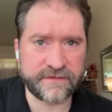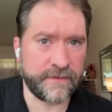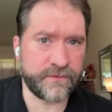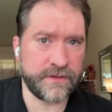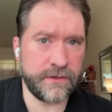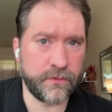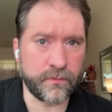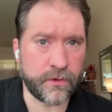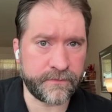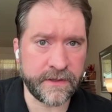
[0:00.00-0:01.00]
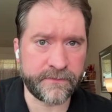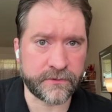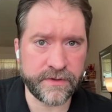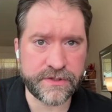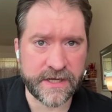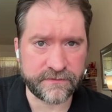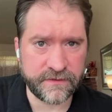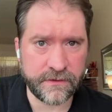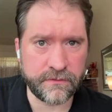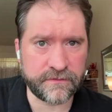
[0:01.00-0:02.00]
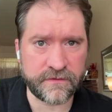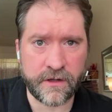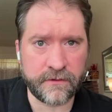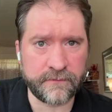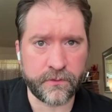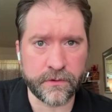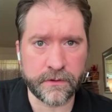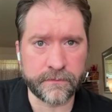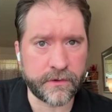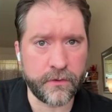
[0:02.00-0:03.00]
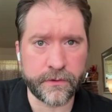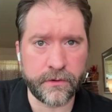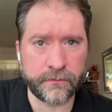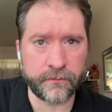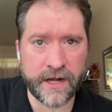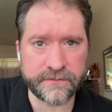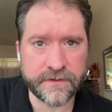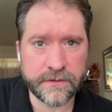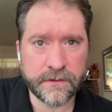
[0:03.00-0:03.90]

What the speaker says: something you would want people to reach out to you to solve or go their own route?